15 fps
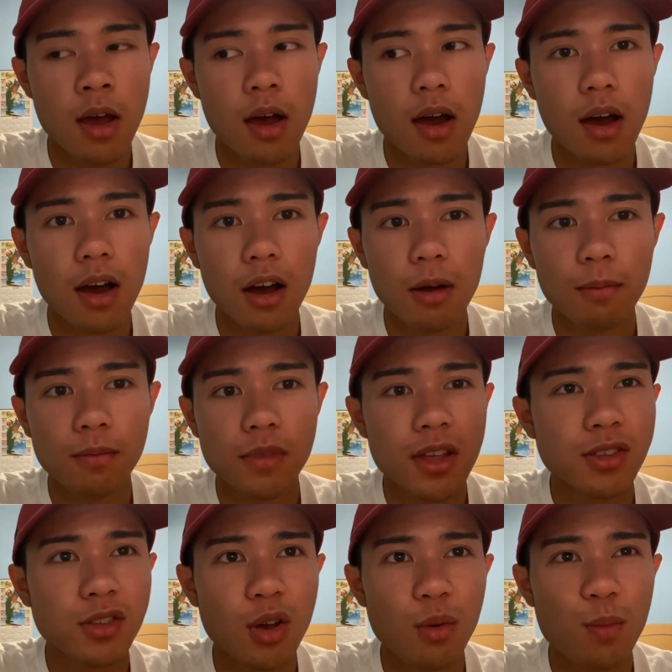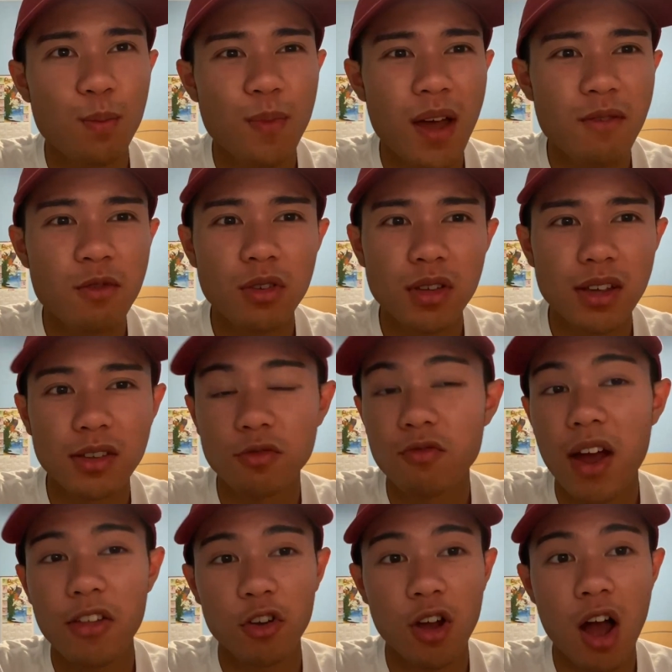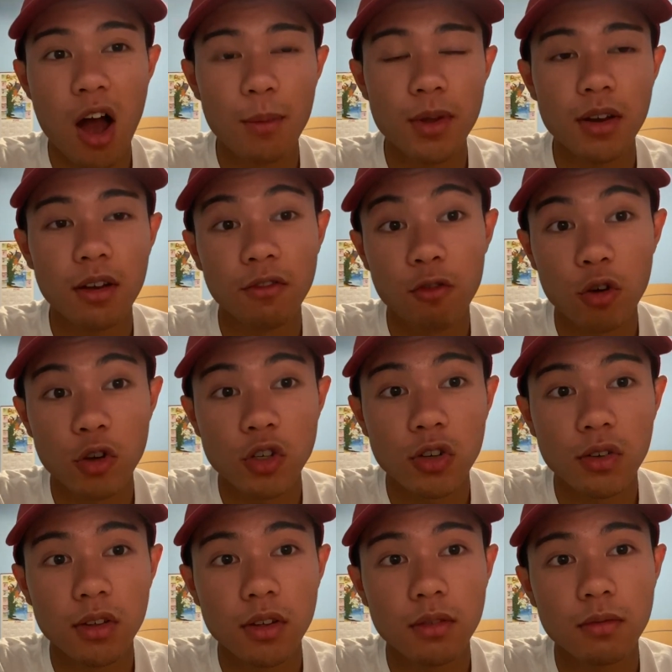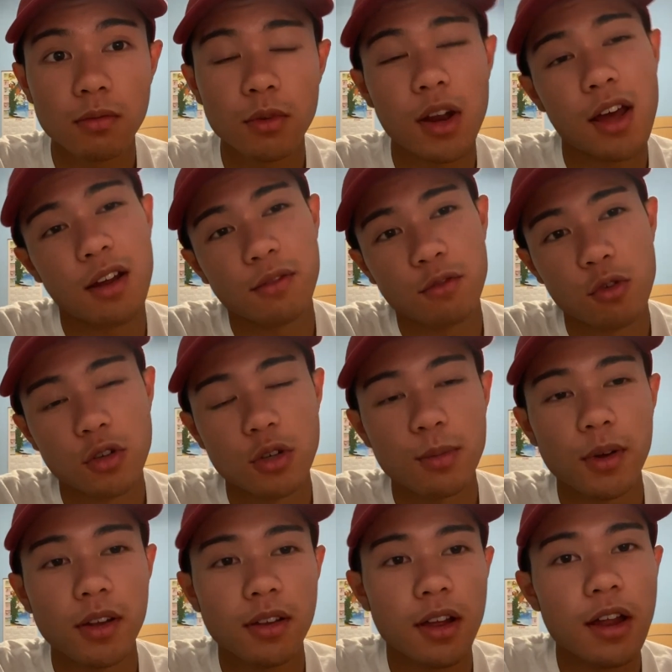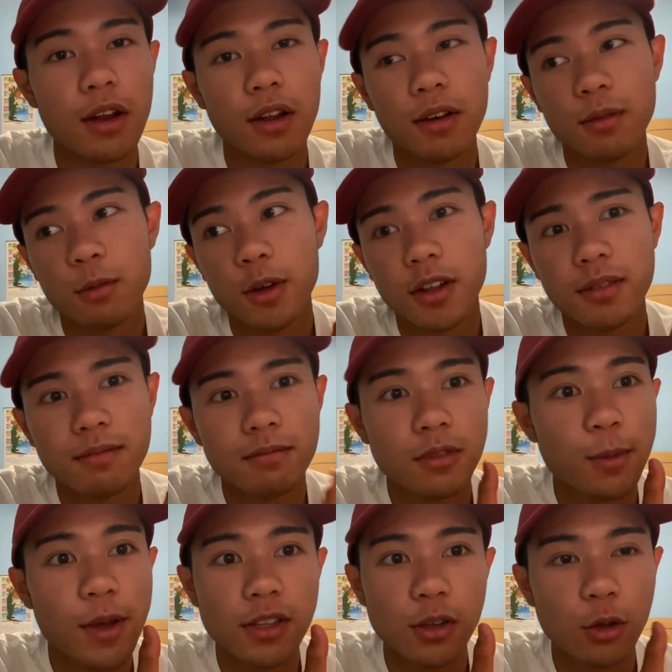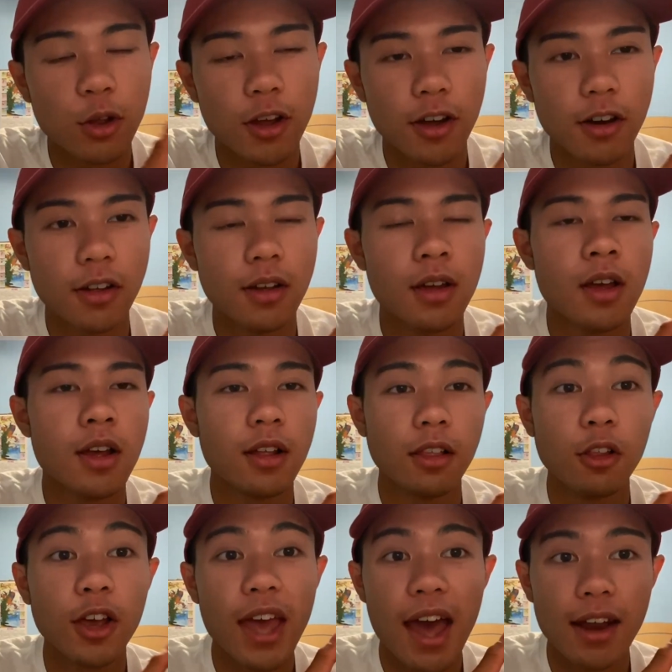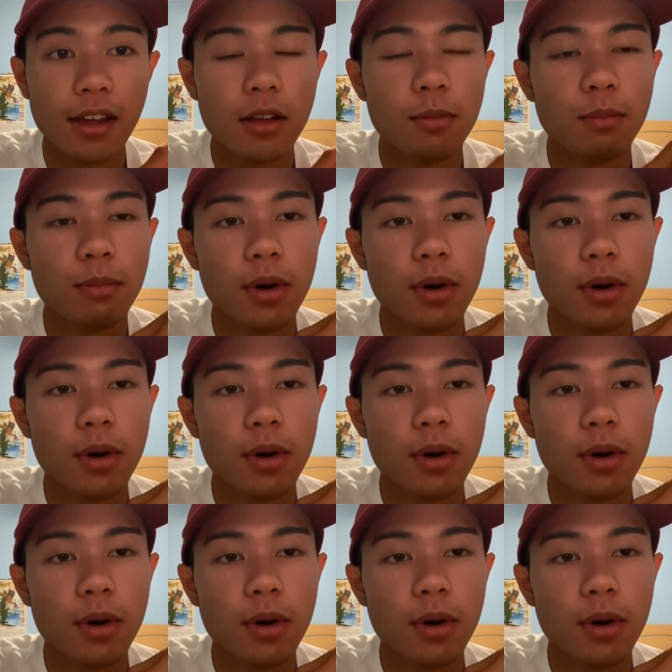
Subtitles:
And so that really is rather common, unfortunately. Well, not unfortunately, but I don't know, but depends how you look at it.